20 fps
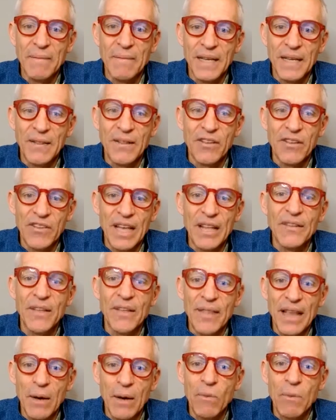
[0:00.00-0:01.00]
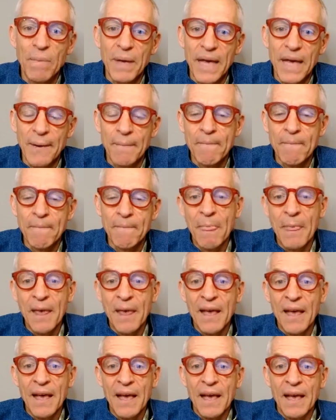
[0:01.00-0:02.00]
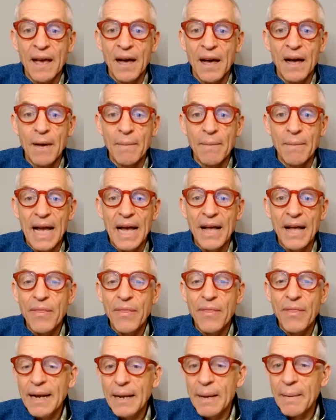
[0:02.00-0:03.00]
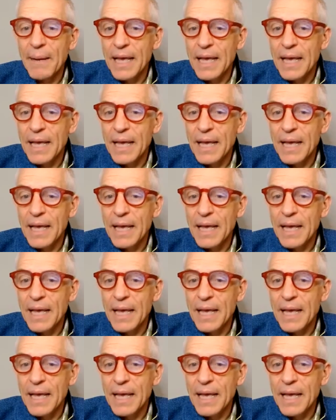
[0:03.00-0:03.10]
in the sense that will be it. And that